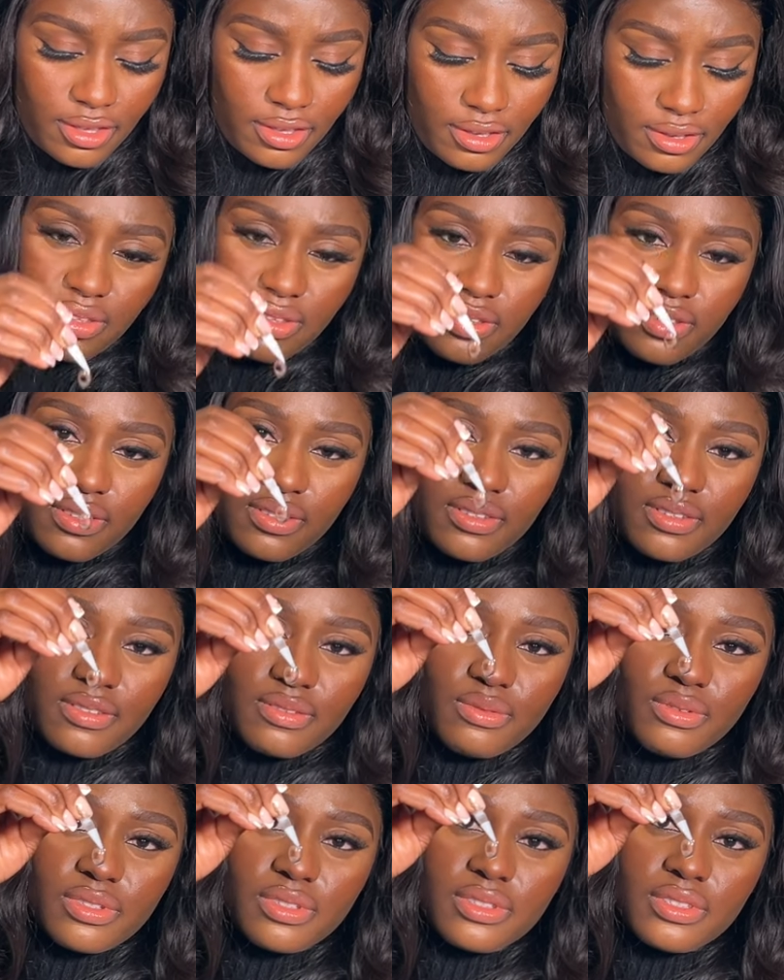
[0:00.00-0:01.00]
this is
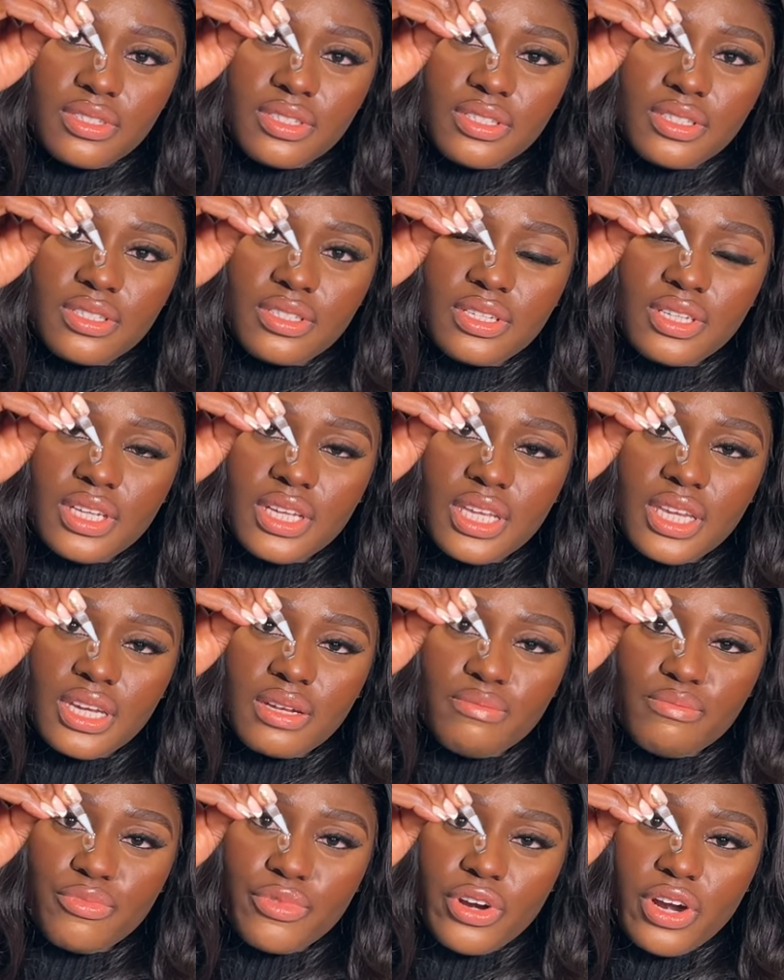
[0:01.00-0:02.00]
what the Nina
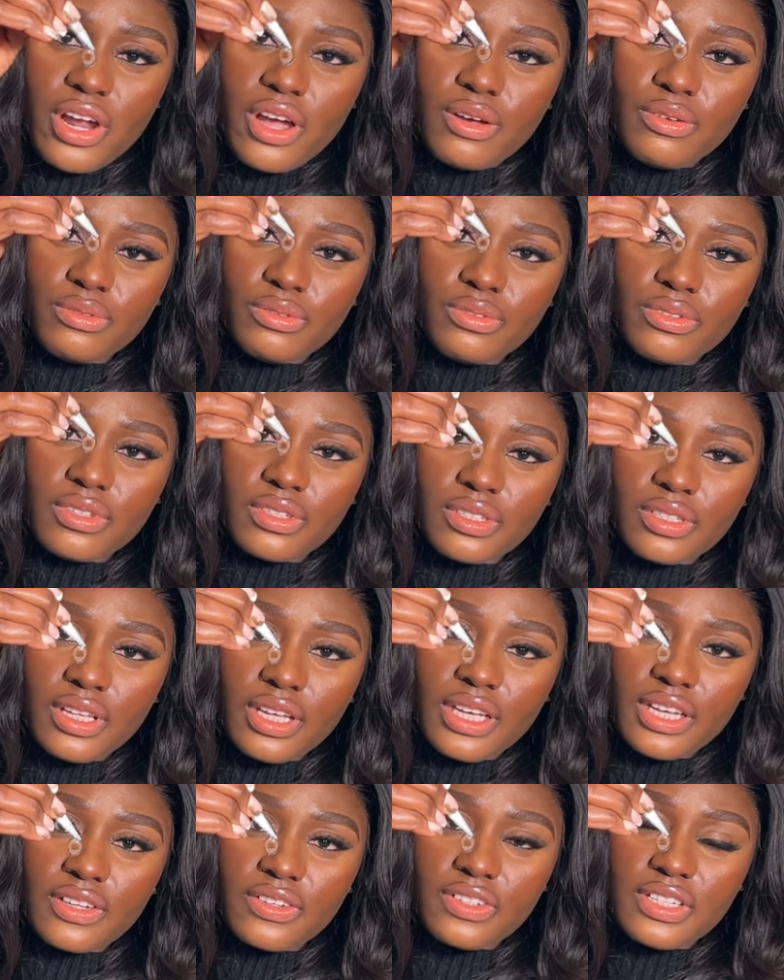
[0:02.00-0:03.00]
Brown look
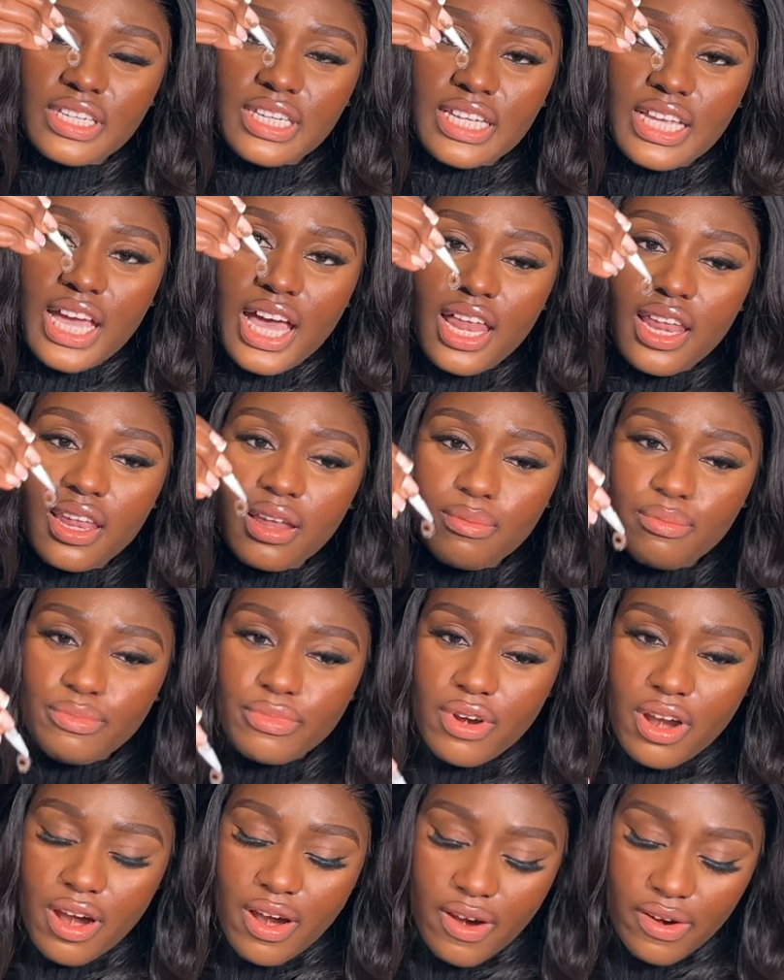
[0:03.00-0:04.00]
like, or Neala
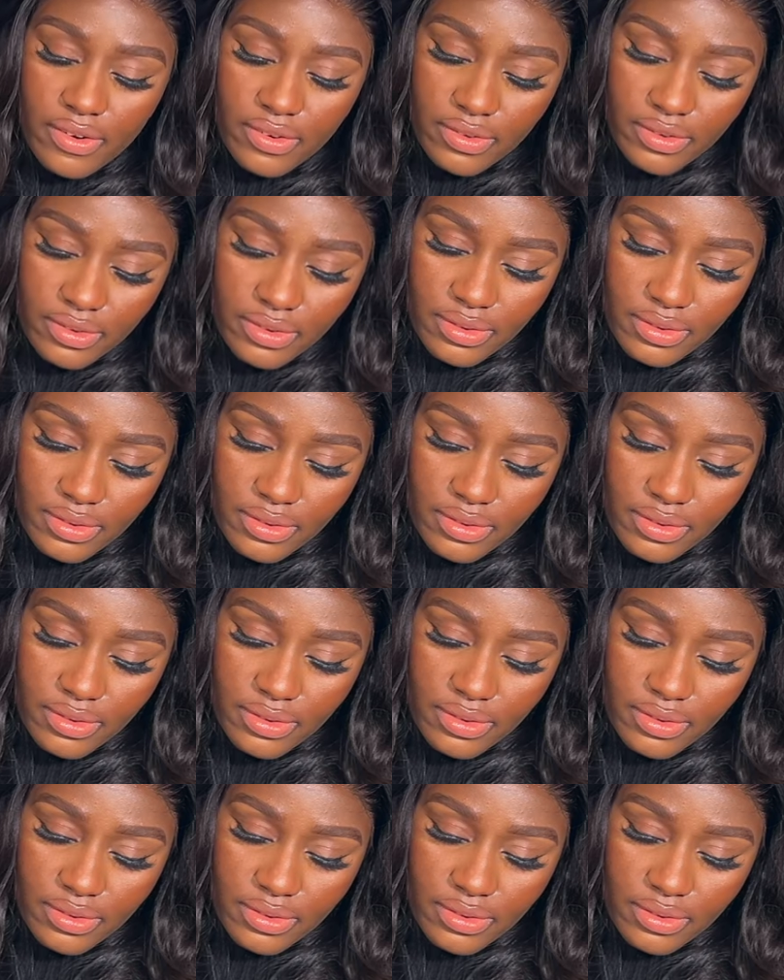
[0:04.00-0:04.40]
Brown.